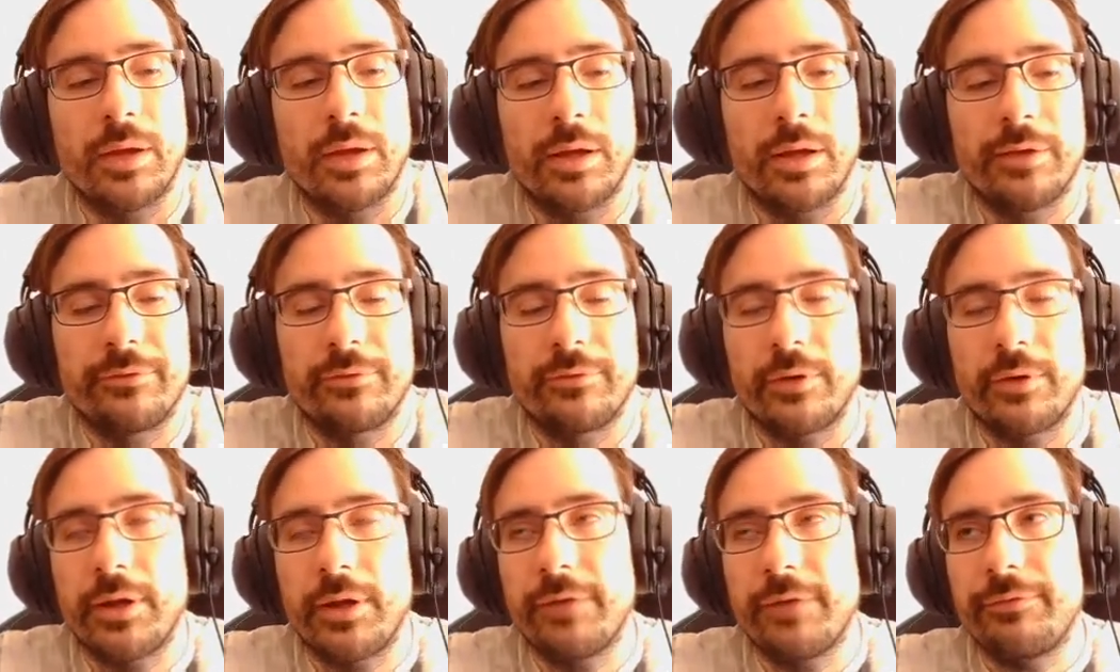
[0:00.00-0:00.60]

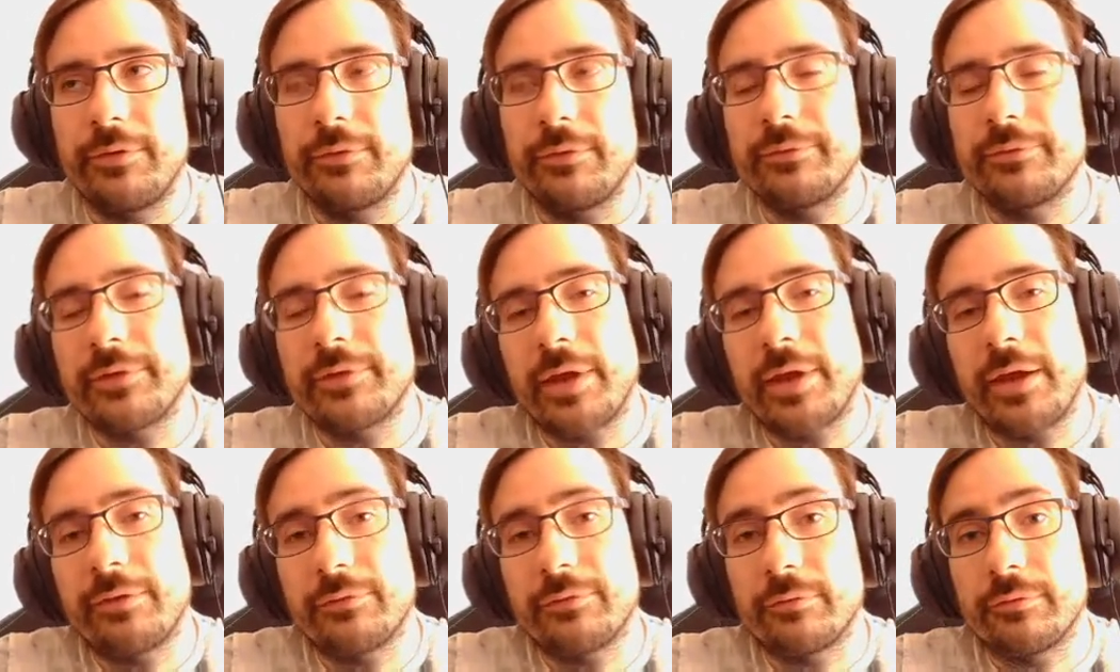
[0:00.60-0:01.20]
So if it was
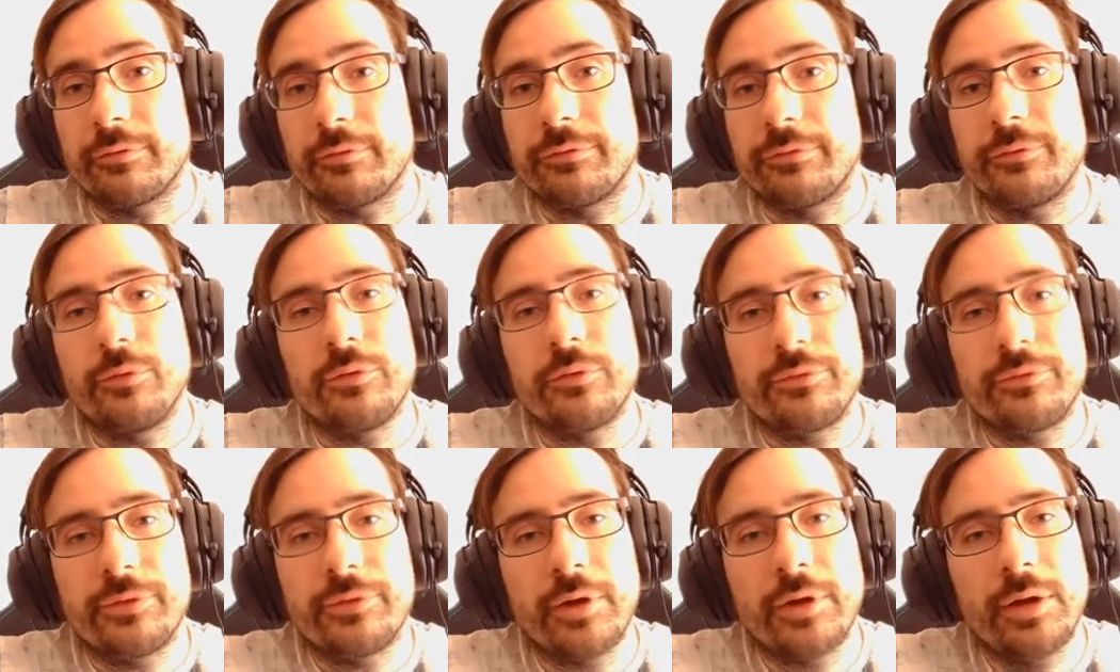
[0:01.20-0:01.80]
a case of the
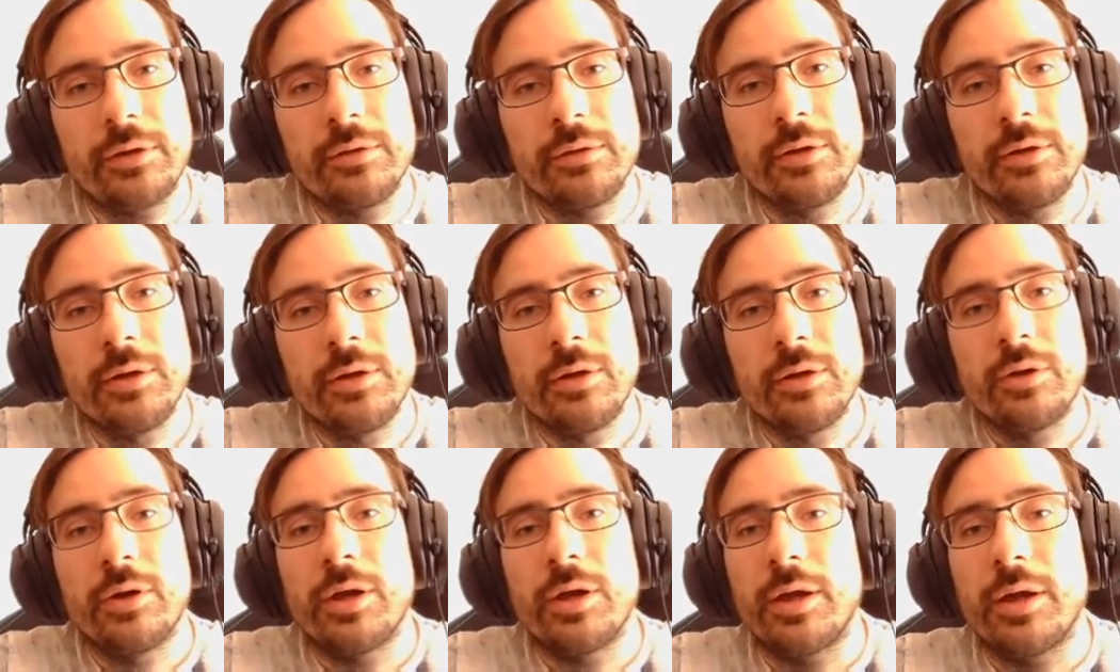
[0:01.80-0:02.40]
force zone,
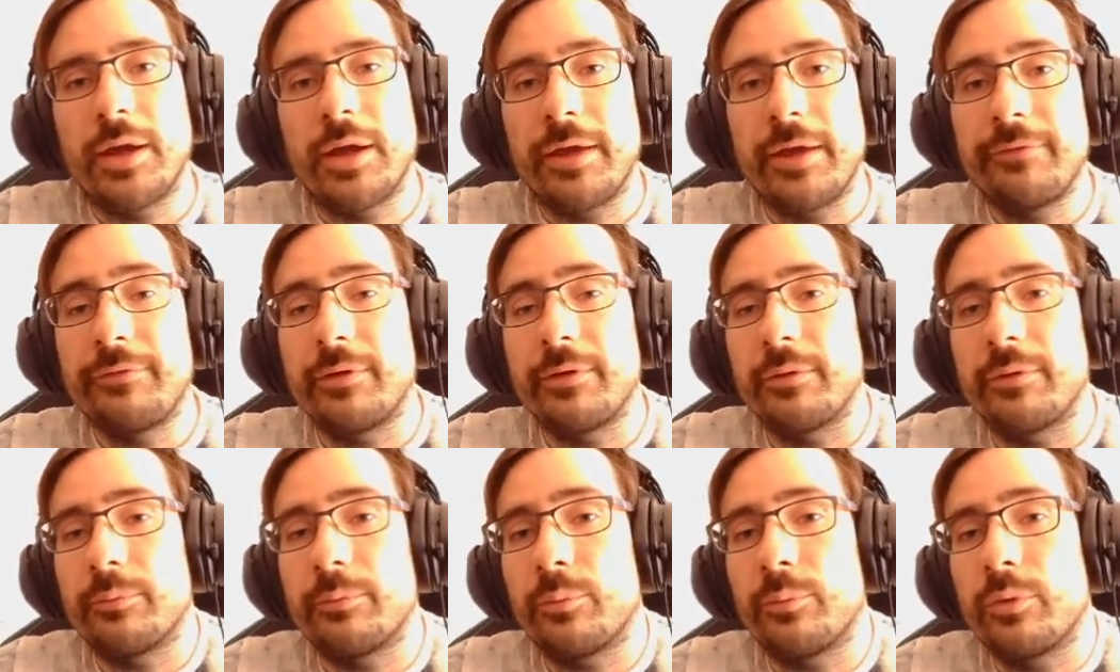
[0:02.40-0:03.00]
if
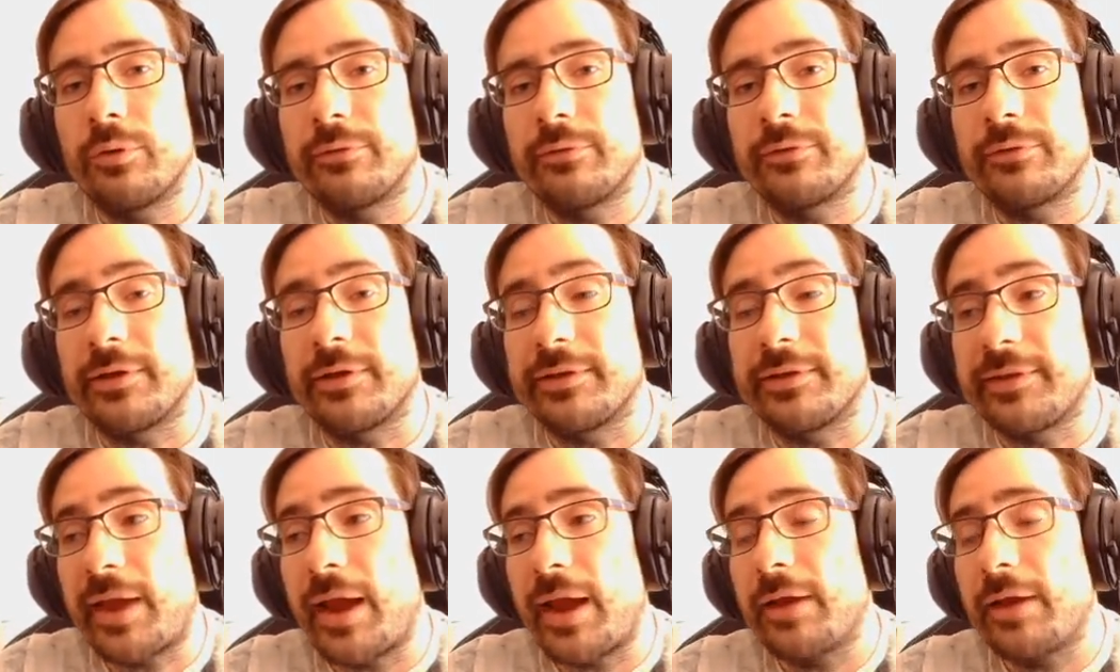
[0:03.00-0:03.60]
it was
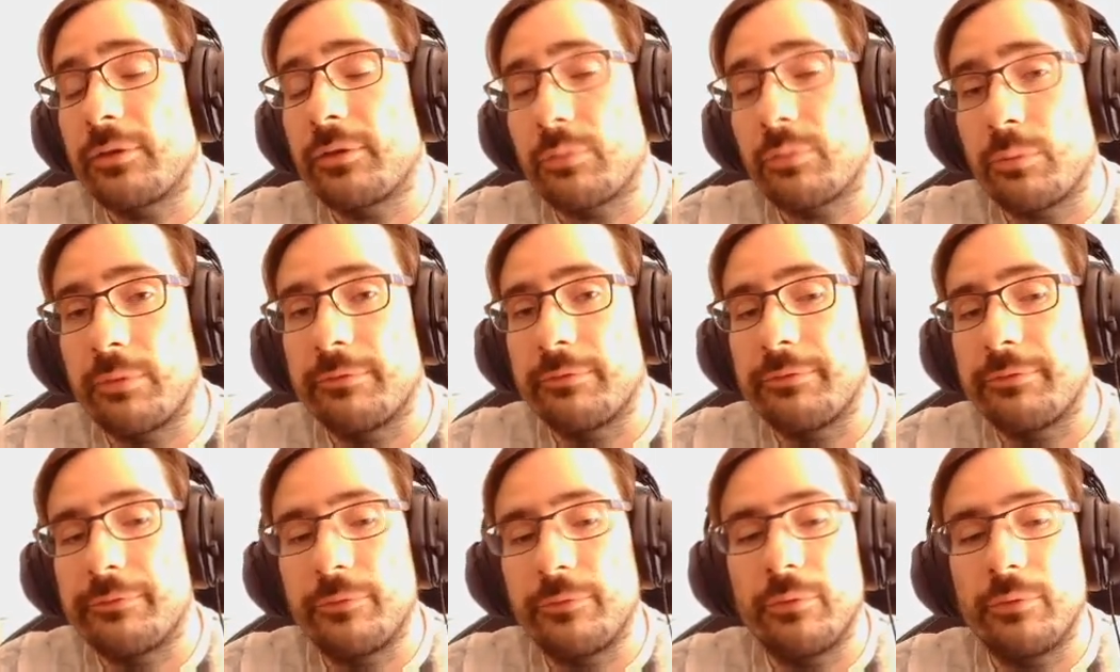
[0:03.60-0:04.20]
tagged
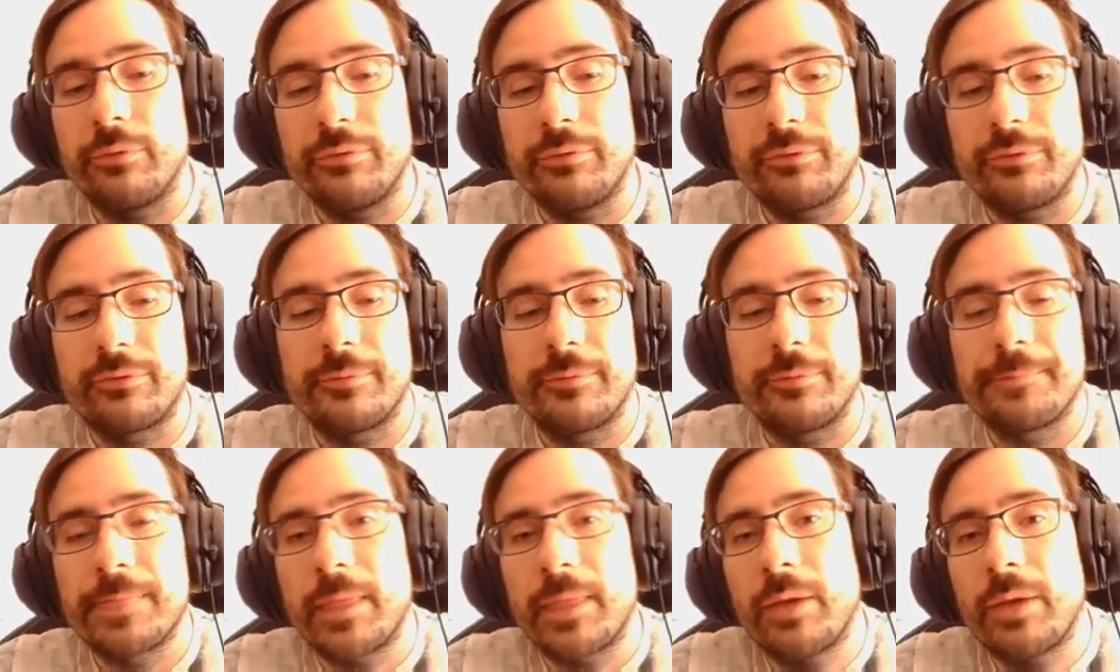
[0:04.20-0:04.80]
with force,
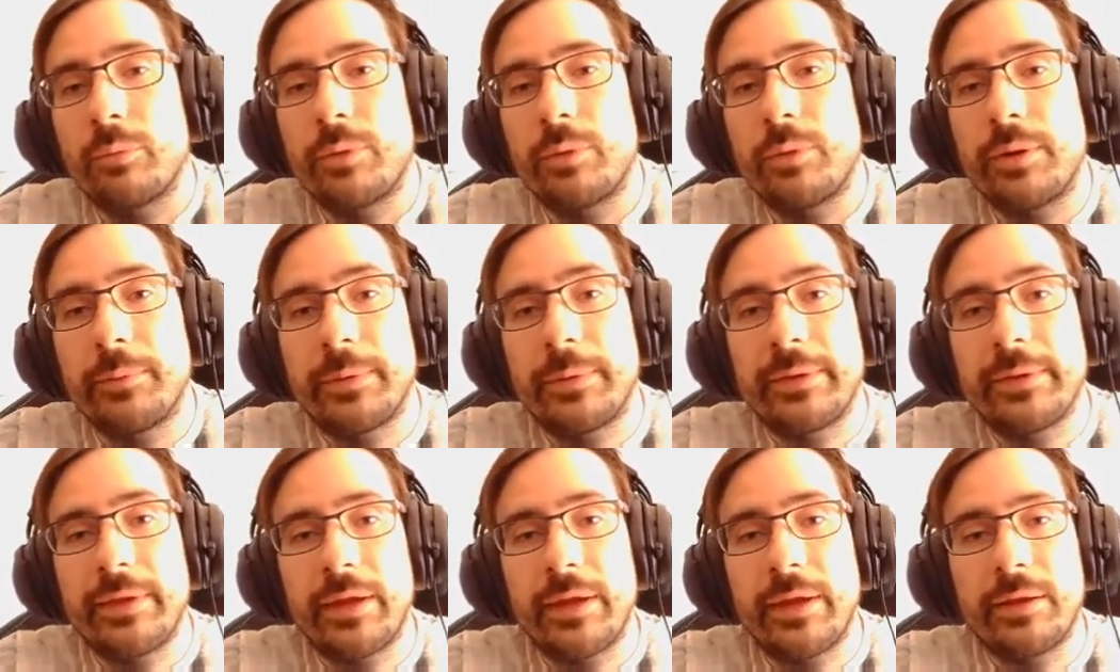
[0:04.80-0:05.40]
we
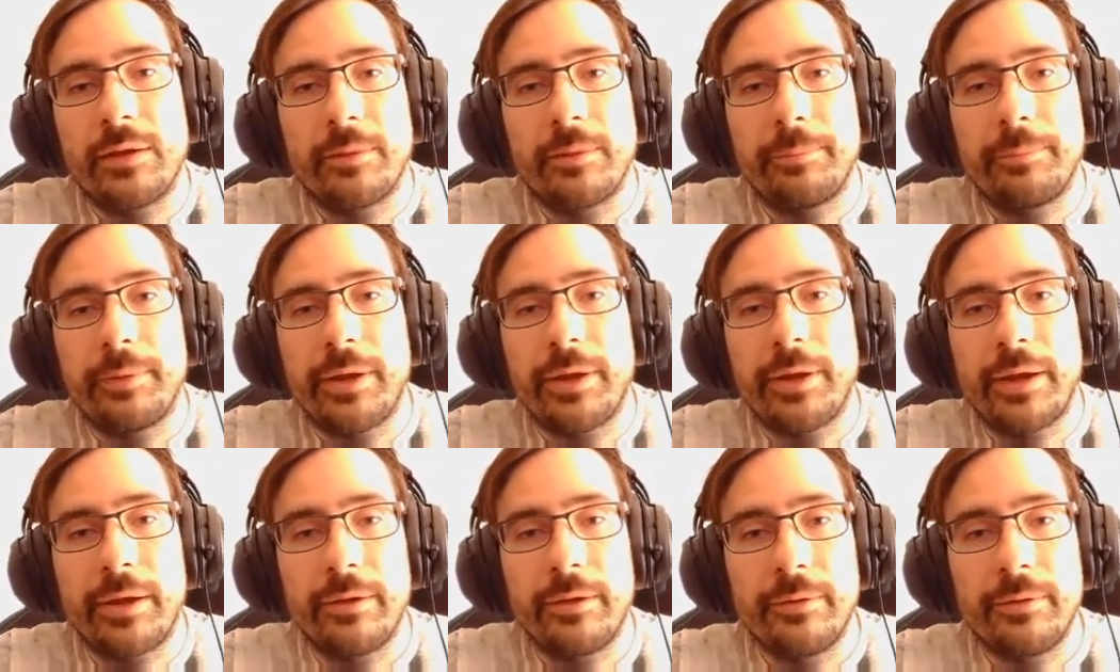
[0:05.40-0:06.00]
would then
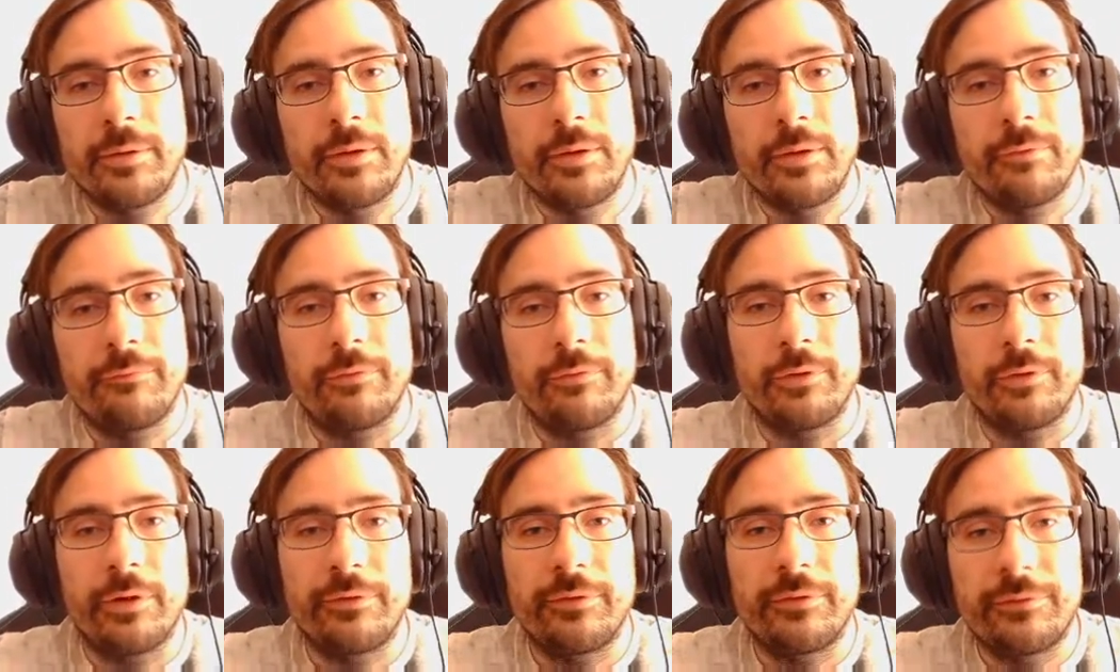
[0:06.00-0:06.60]
apply
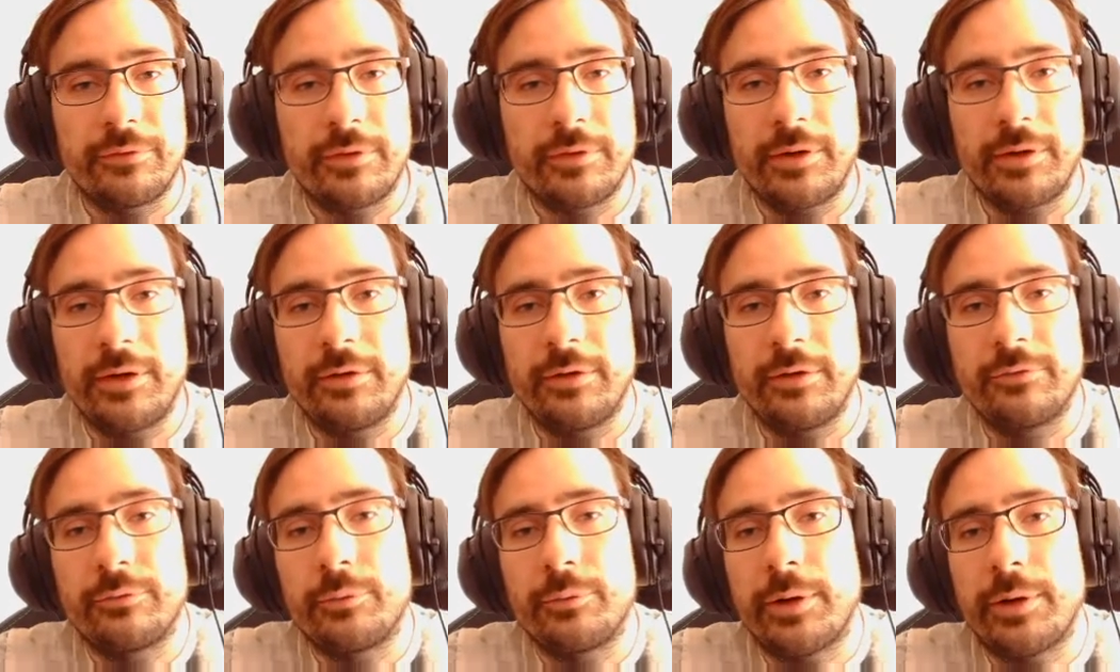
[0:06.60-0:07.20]

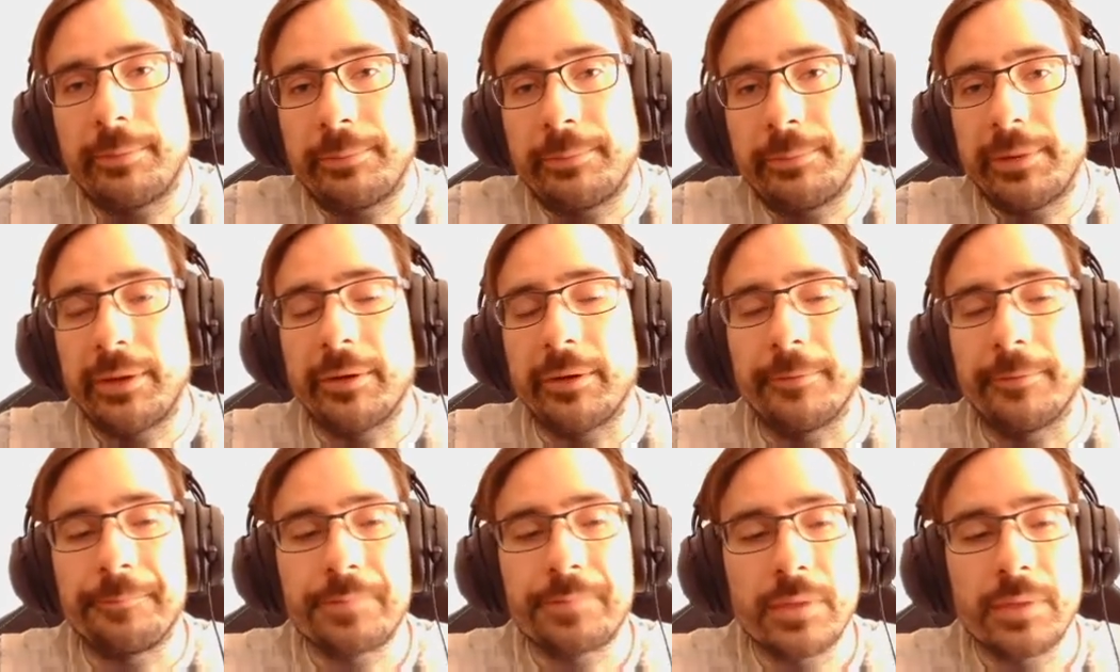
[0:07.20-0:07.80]
velocity to our player.